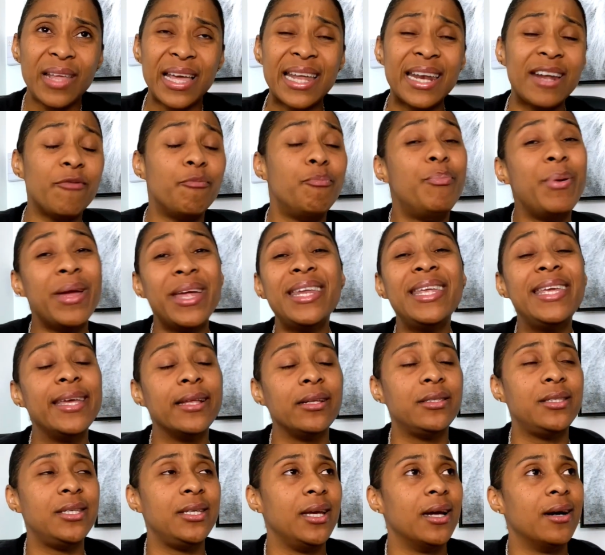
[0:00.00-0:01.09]
and I've been
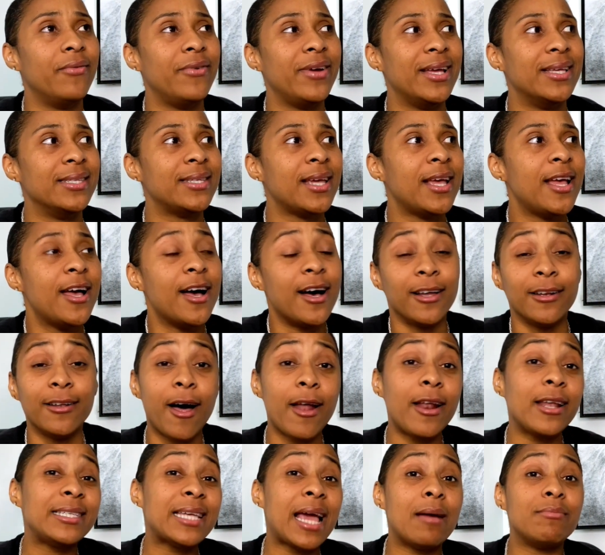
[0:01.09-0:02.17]
guilty of, is a
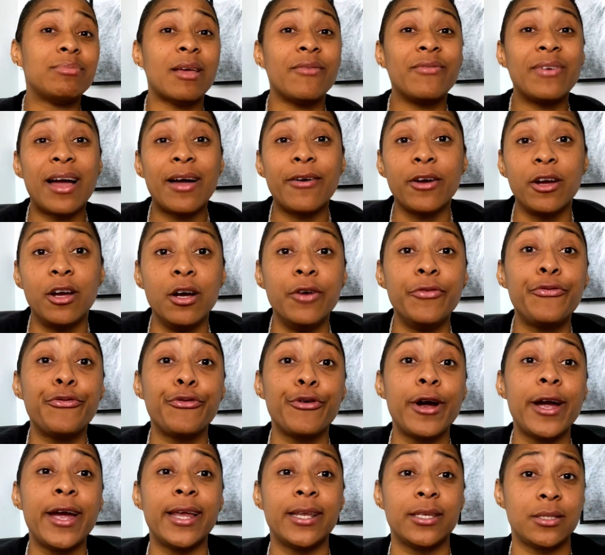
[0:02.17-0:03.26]
lot of times I've got good
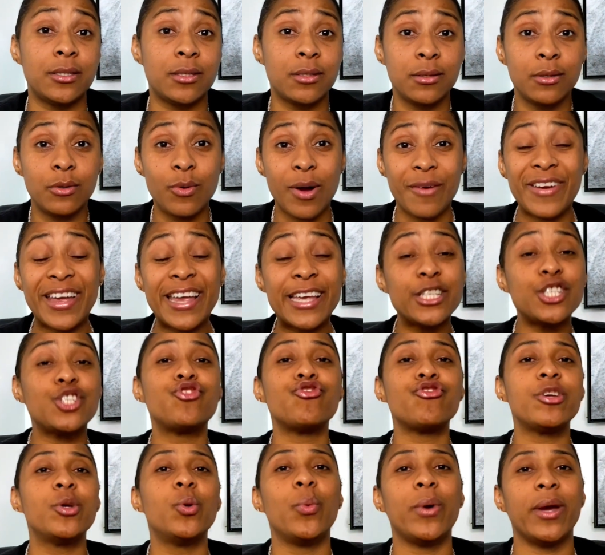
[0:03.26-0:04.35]
friends who I have
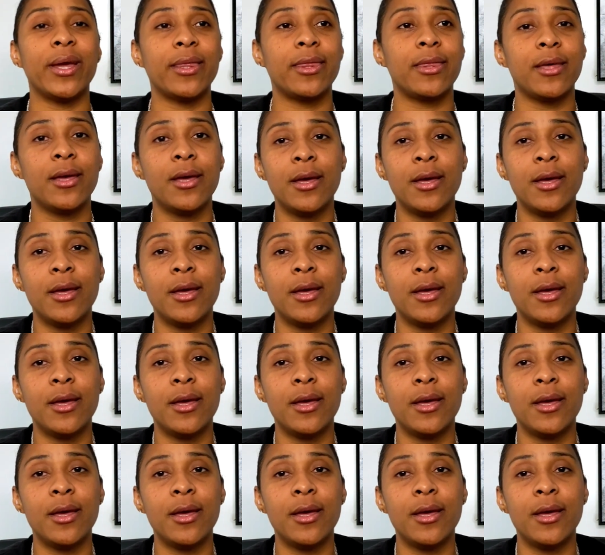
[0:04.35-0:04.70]
history with,